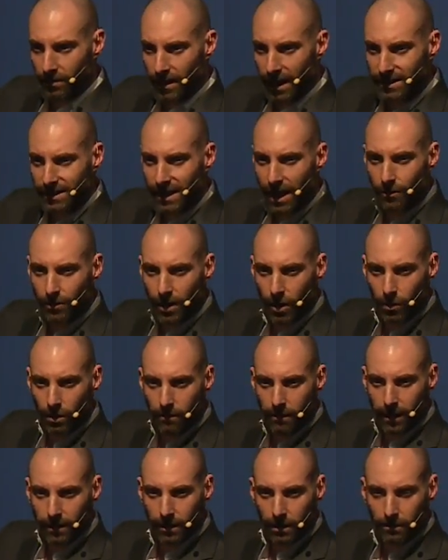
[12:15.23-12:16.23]
That's how they will
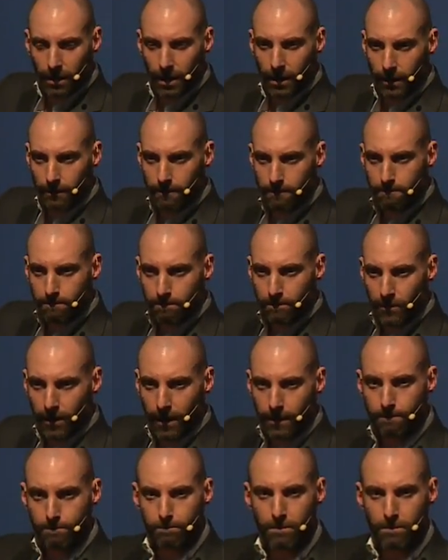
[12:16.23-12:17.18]
make their money, right?